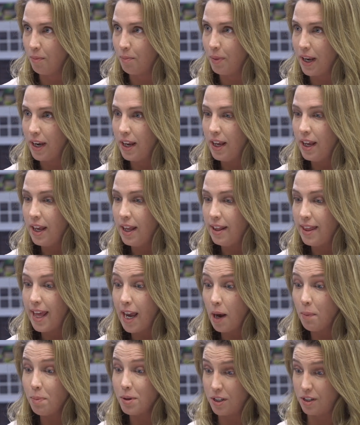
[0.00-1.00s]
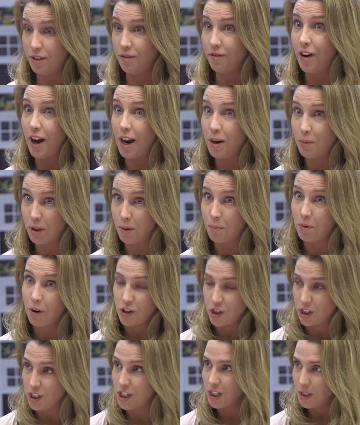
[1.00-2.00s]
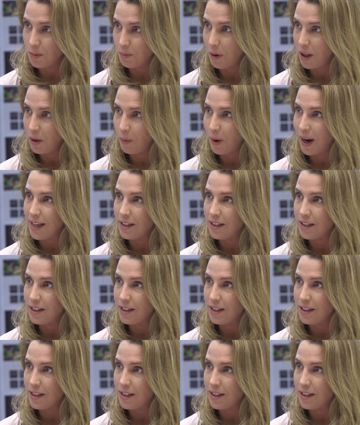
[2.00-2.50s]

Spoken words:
But they help us define what the project is, by the way.